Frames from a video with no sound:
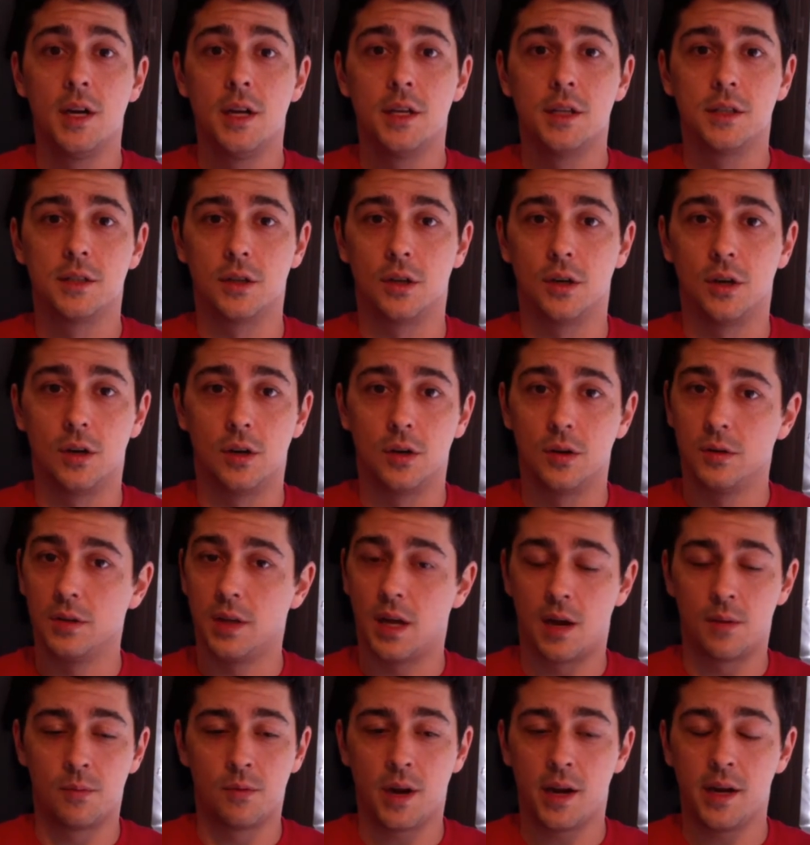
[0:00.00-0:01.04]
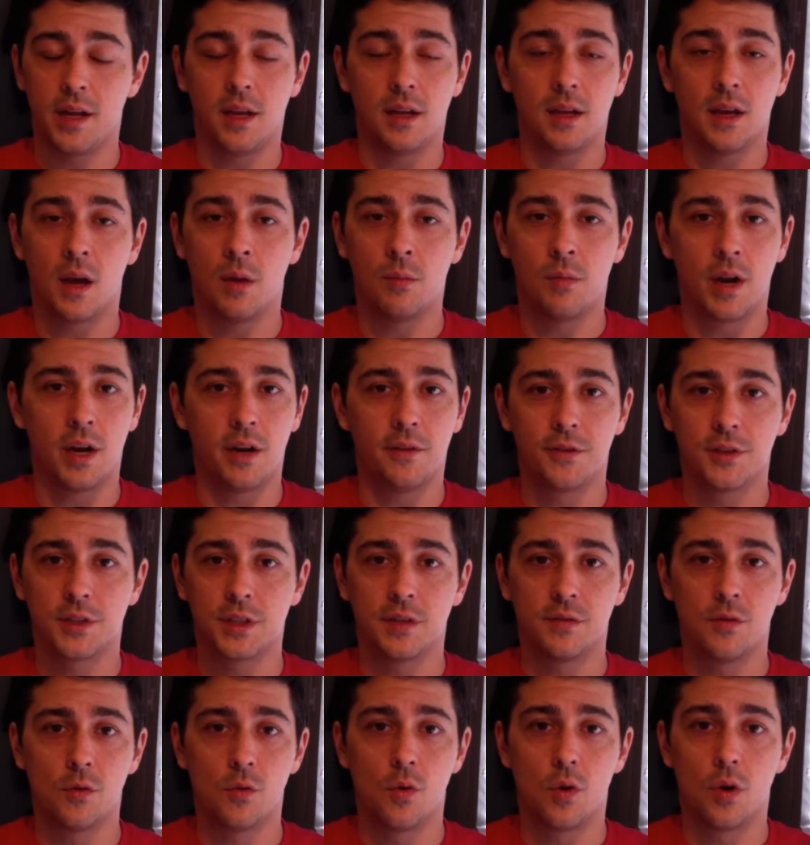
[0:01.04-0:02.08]
So I'm ready. I'm ready for
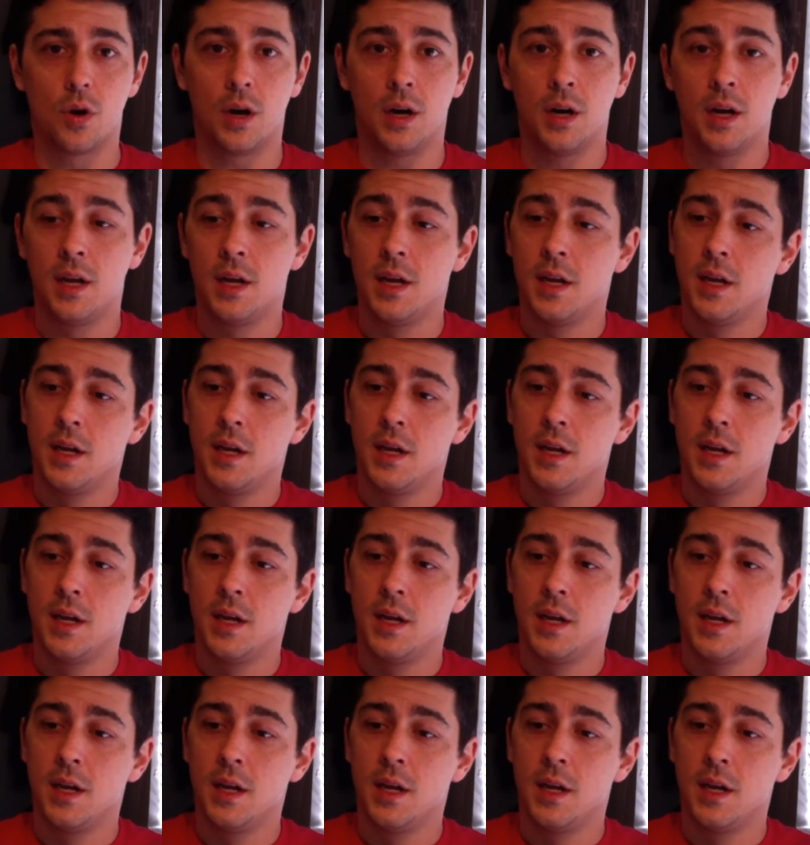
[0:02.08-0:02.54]
Civil War.